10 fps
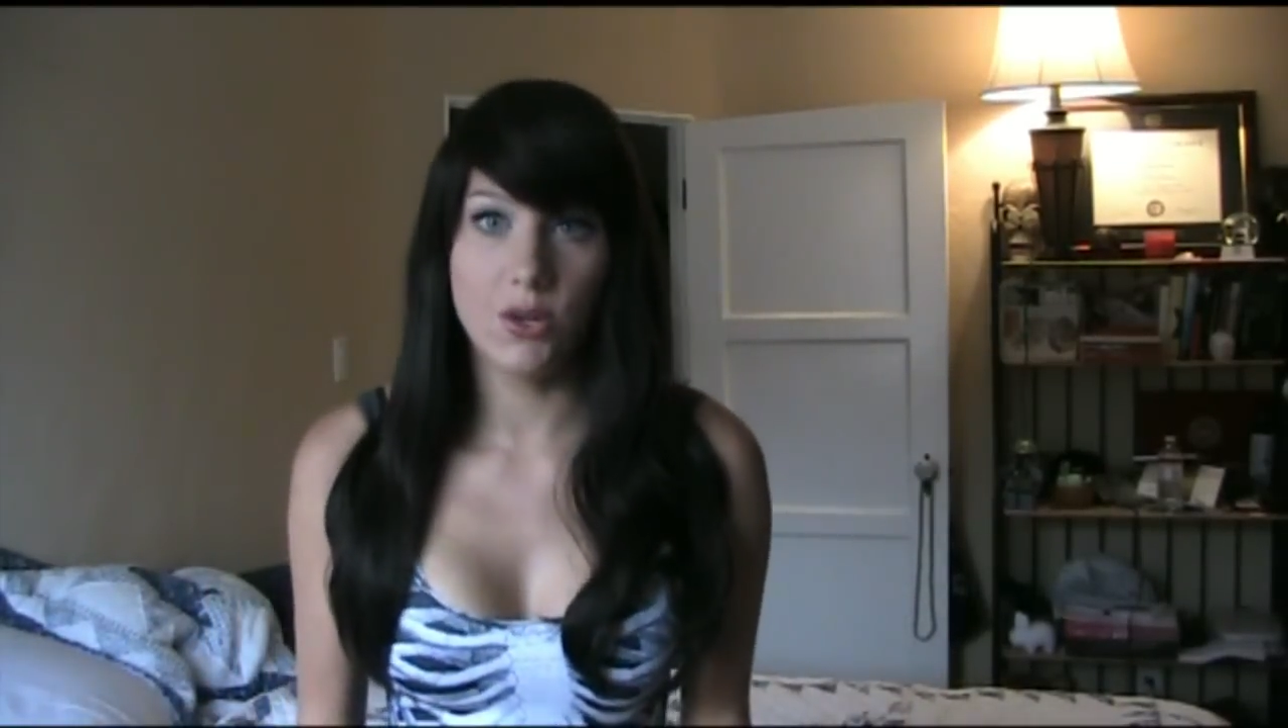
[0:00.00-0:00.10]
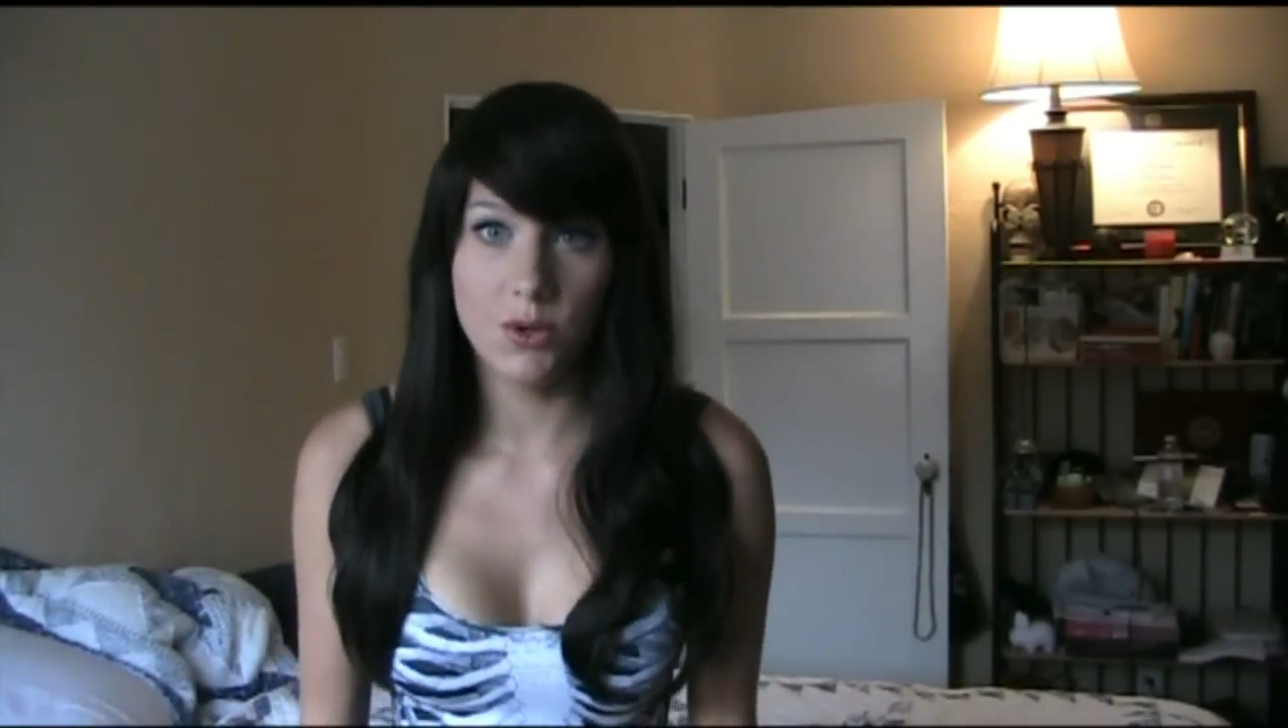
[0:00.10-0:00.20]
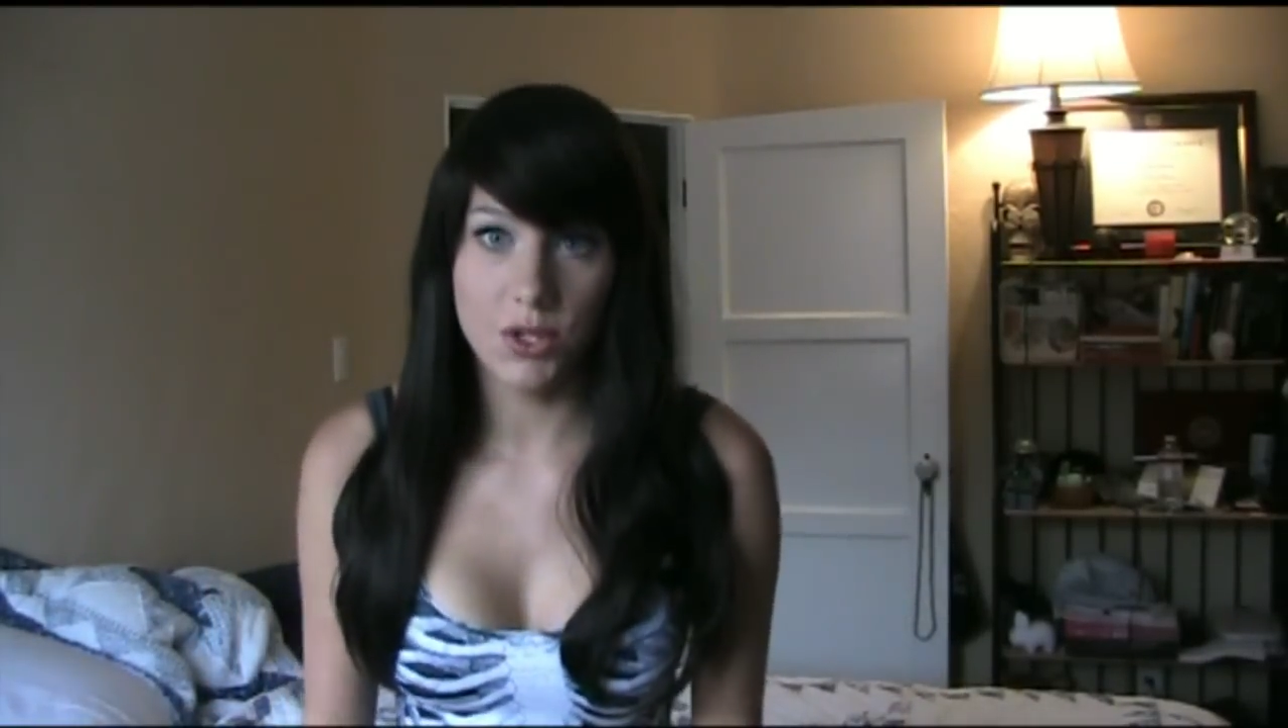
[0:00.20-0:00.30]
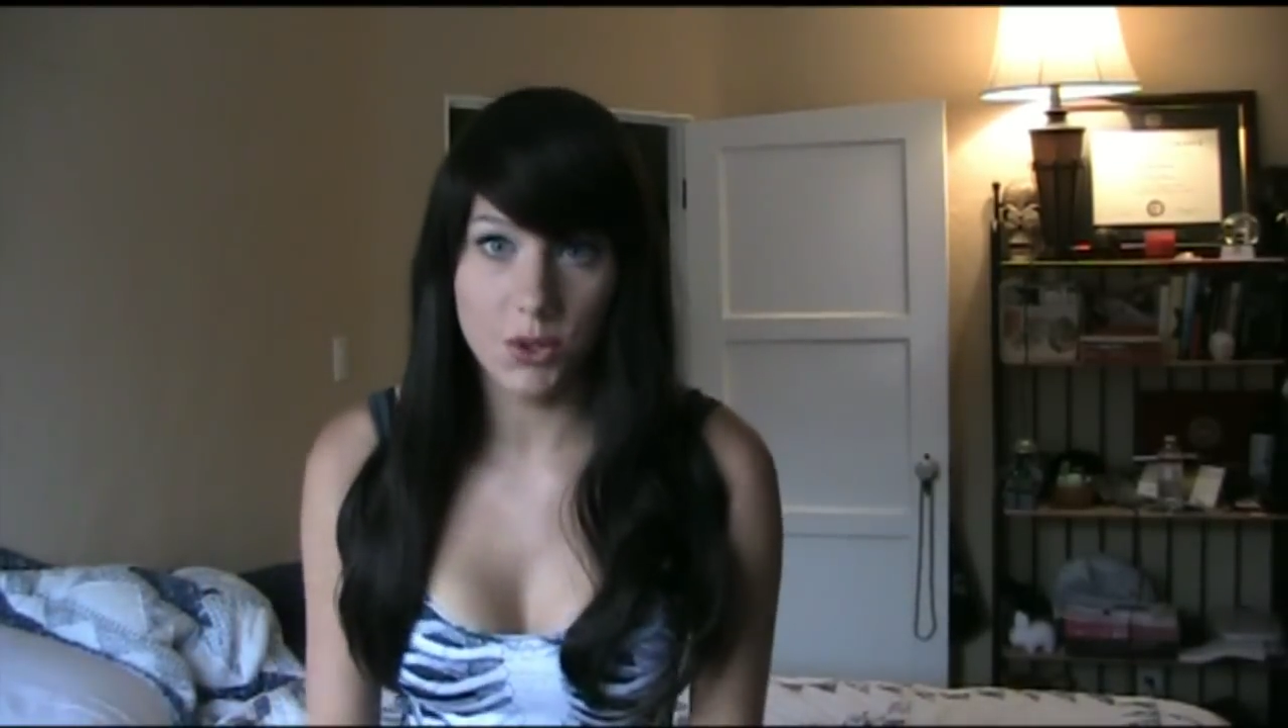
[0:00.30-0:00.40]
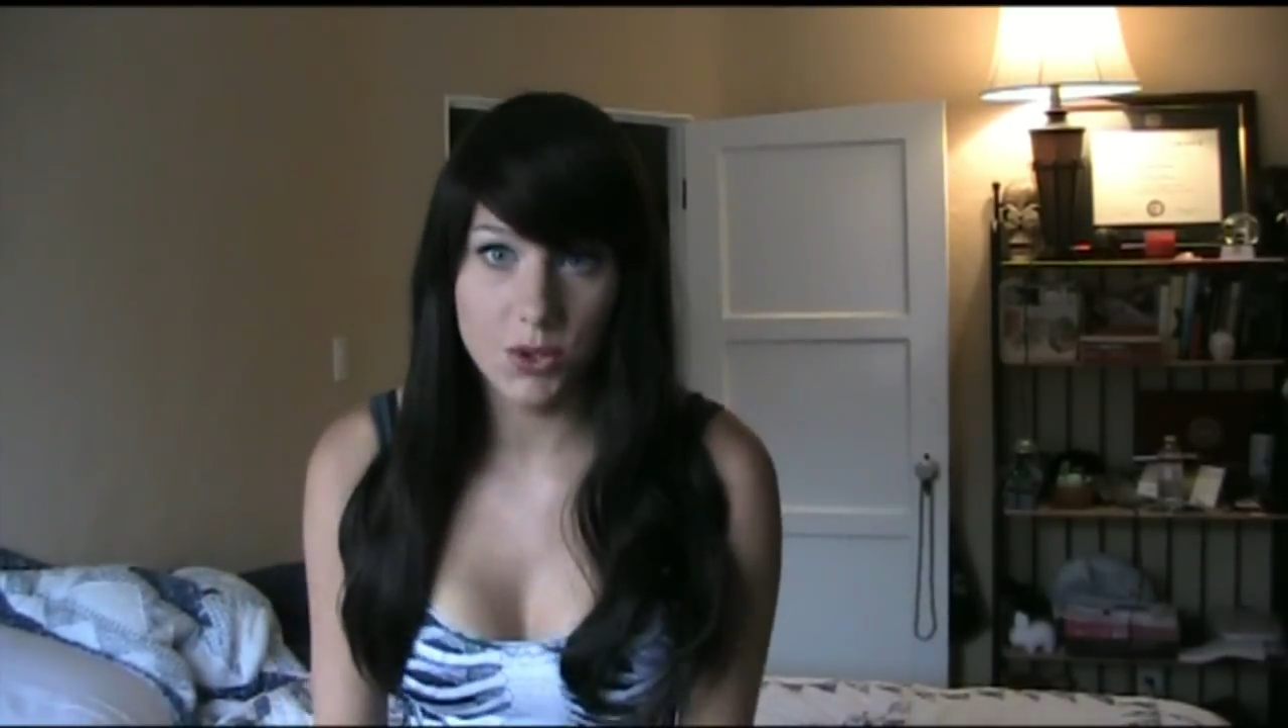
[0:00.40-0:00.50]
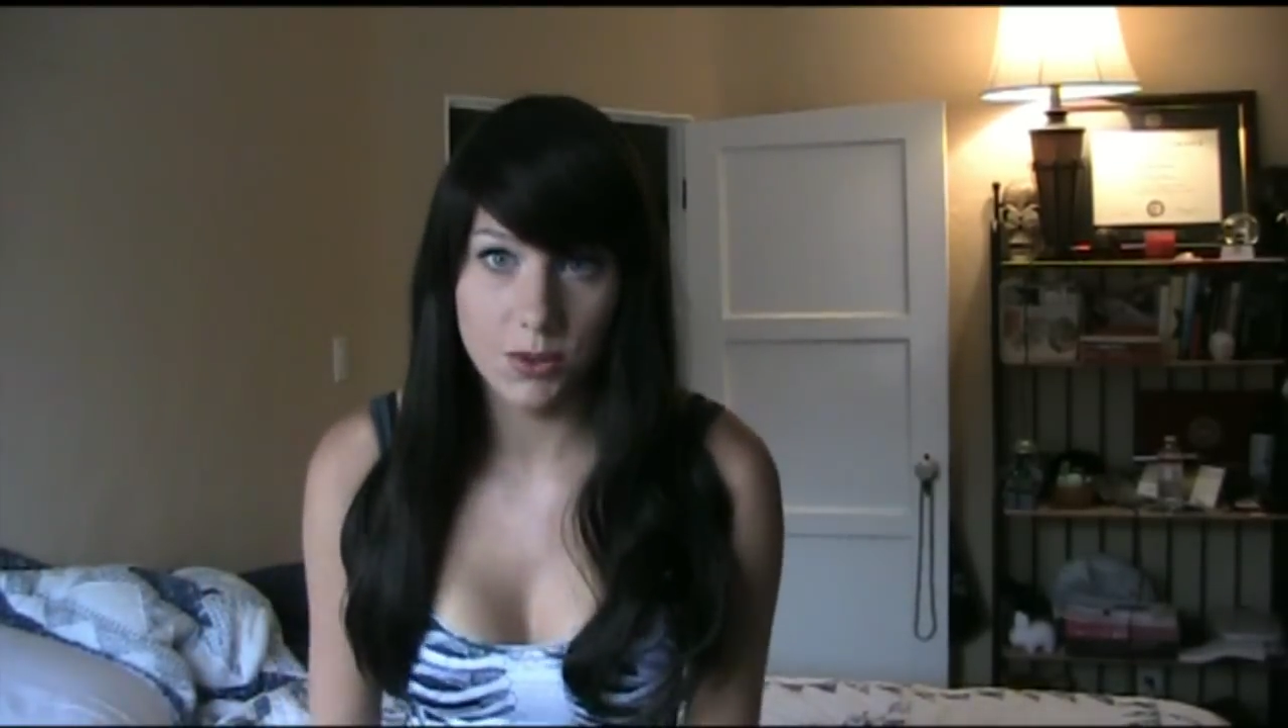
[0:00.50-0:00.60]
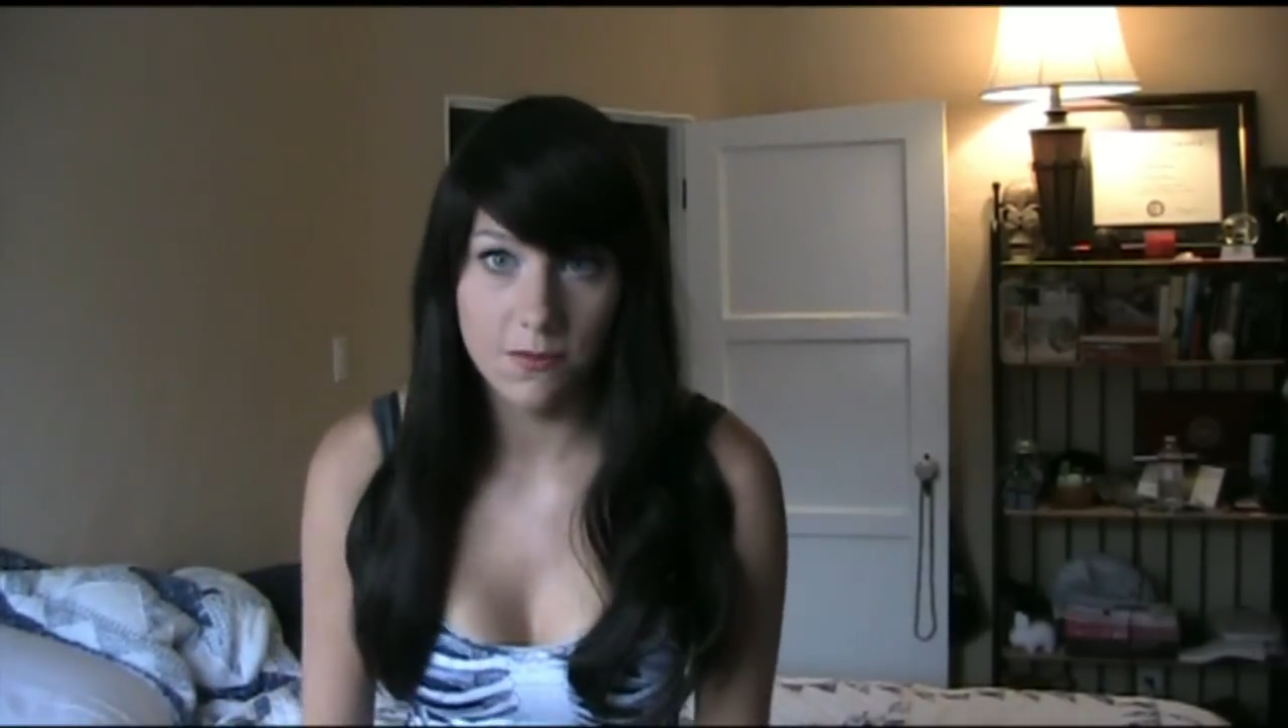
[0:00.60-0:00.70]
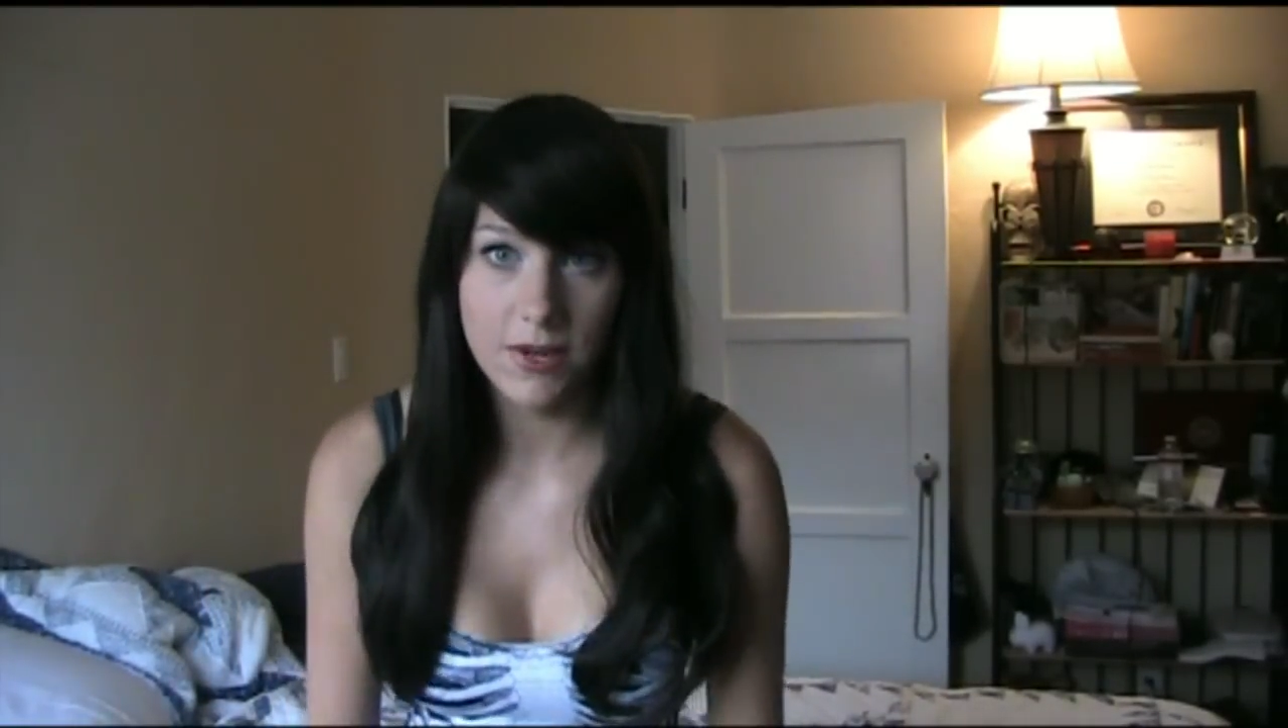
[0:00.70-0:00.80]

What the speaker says: new YouTube